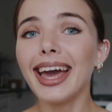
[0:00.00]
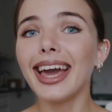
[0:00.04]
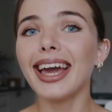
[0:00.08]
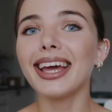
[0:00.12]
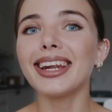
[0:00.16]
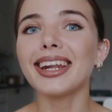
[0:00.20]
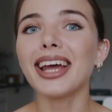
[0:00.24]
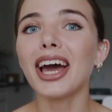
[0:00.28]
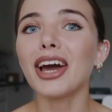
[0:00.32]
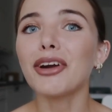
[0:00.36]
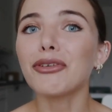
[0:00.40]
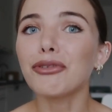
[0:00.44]

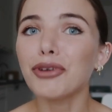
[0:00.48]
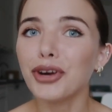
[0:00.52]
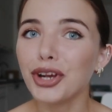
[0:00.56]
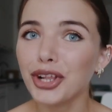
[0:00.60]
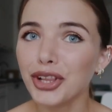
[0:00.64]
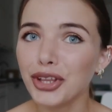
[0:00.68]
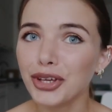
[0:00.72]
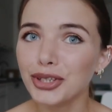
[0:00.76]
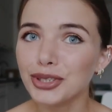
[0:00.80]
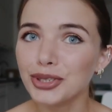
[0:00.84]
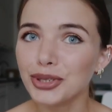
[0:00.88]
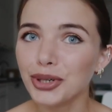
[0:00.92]
and I
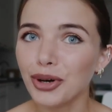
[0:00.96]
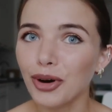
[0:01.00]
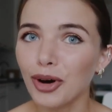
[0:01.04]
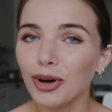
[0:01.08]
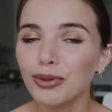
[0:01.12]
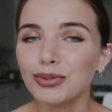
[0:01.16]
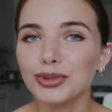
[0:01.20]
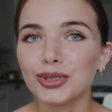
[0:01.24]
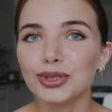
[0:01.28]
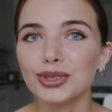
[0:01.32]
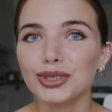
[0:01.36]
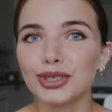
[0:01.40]
really do
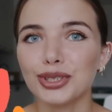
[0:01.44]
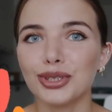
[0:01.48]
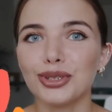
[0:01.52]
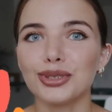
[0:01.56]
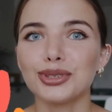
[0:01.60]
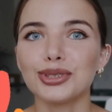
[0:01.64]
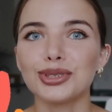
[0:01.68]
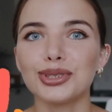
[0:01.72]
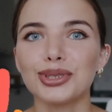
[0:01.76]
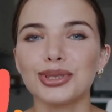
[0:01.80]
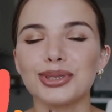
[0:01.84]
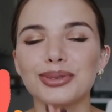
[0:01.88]
hope to see
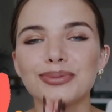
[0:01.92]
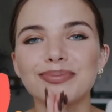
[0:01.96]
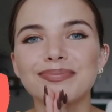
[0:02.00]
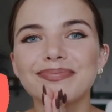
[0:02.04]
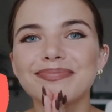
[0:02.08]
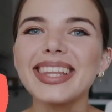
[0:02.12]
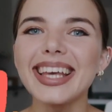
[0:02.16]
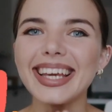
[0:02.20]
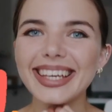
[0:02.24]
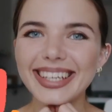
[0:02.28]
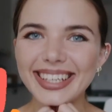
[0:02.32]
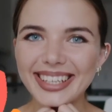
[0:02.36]
you soon.
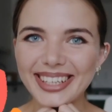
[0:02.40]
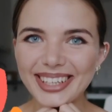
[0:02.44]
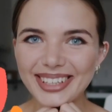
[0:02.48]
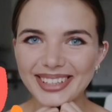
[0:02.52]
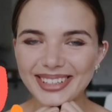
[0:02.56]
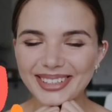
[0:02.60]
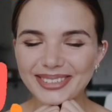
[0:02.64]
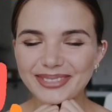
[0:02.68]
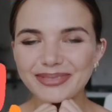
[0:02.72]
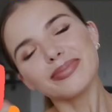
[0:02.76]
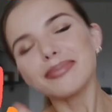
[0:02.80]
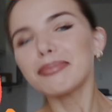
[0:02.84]
Thank
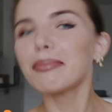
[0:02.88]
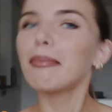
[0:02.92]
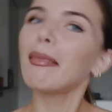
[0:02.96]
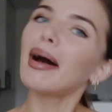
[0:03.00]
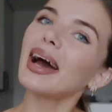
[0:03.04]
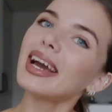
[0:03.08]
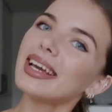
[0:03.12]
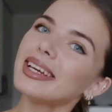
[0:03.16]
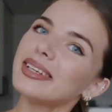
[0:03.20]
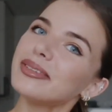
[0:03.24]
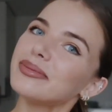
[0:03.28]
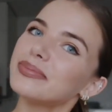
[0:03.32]
you,
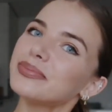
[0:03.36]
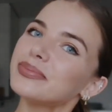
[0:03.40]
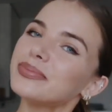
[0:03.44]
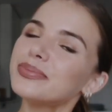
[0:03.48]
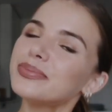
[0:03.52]
bye!